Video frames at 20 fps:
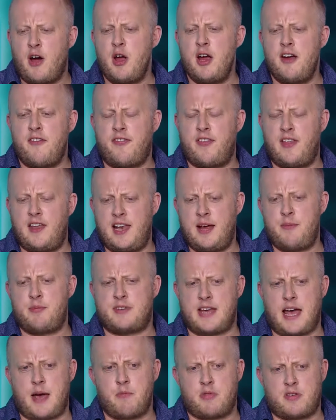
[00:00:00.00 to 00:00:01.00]
Voting for the Lib
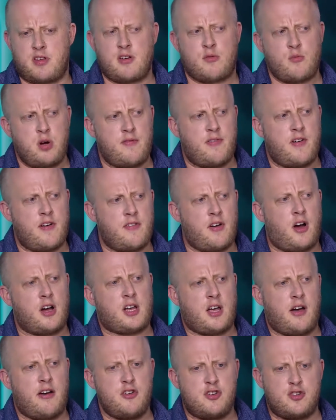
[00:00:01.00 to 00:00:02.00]
Dems is equivalent of, like,
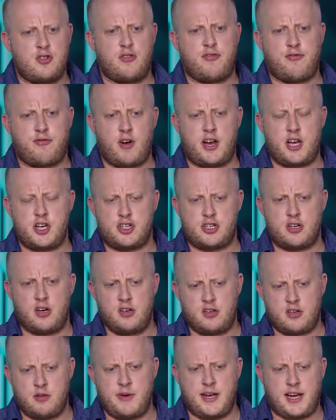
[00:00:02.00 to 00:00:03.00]
going to your fridge
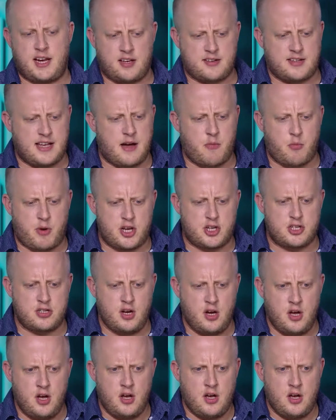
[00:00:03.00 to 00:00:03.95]
to make a sandwich